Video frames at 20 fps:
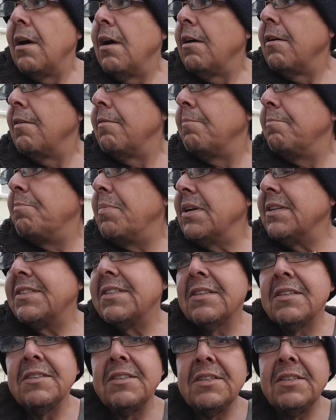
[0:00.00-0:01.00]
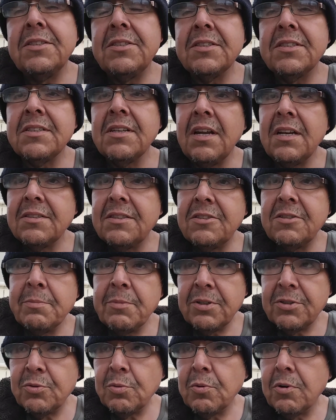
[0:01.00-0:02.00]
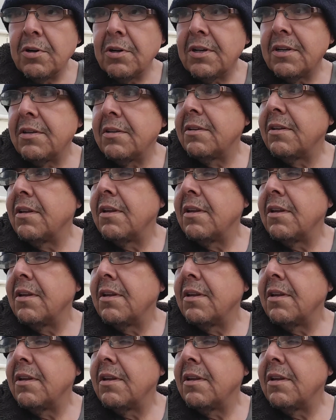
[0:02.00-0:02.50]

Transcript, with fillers: I basically just lost too much work.